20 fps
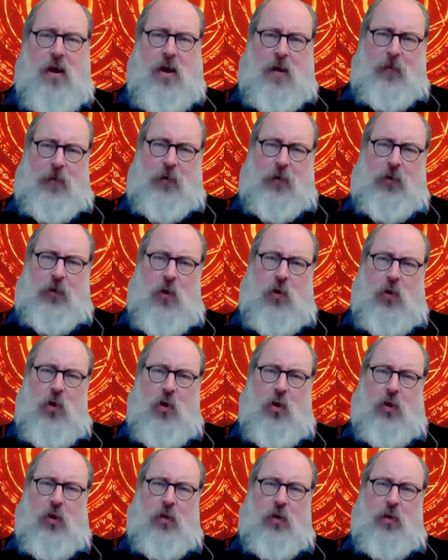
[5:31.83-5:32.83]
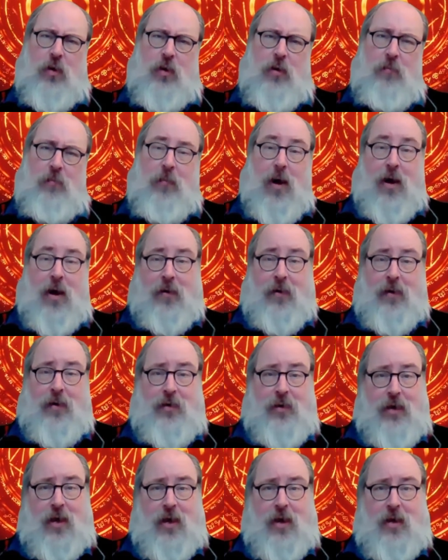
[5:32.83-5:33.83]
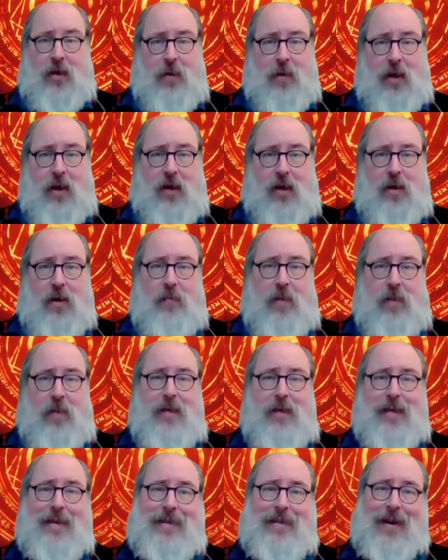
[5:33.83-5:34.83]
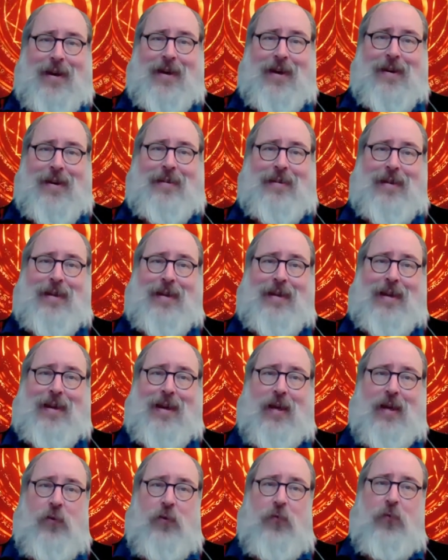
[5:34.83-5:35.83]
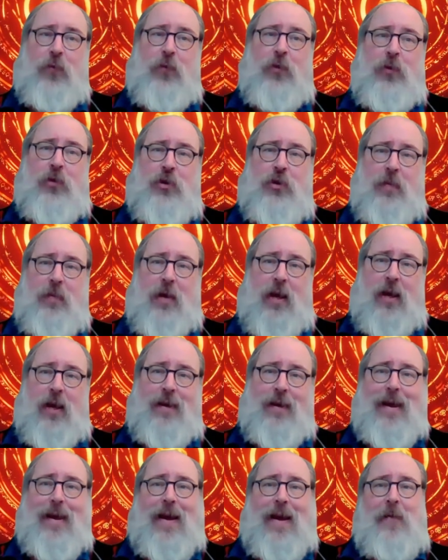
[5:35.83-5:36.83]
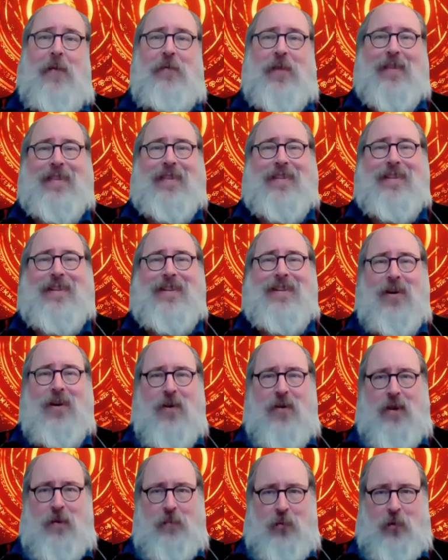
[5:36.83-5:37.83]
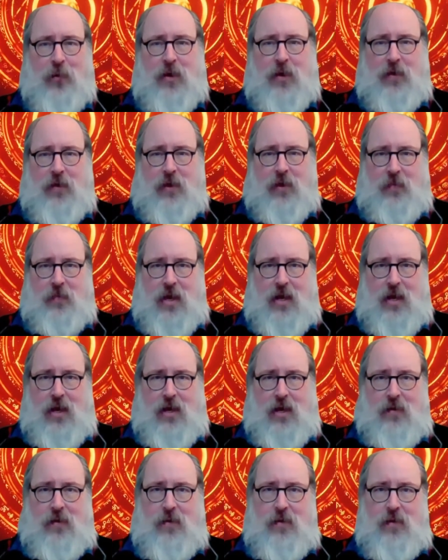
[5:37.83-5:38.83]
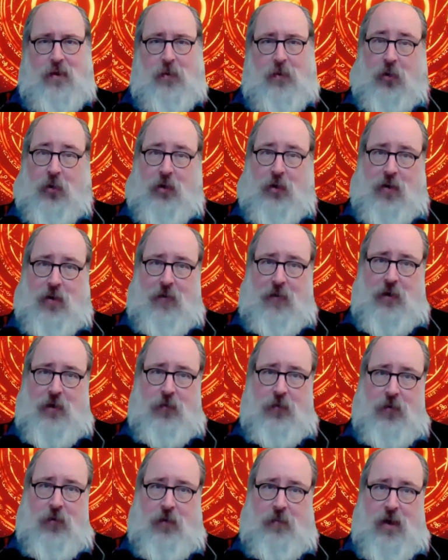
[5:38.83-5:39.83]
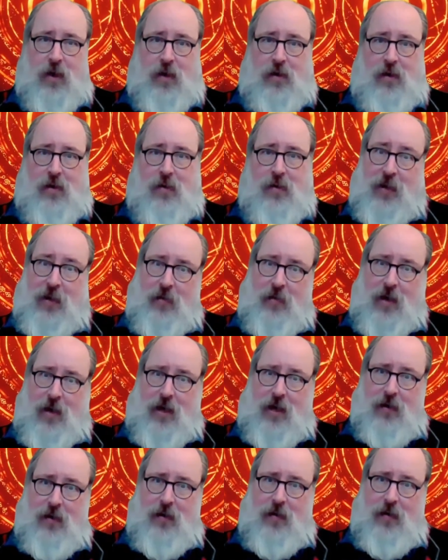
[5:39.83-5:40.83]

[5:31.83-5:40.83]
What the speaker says: The so-called modern educated man makes a dishonest, idiotic, and foolish demand that the starting point of the debate, the point too obvious for debate, be debated.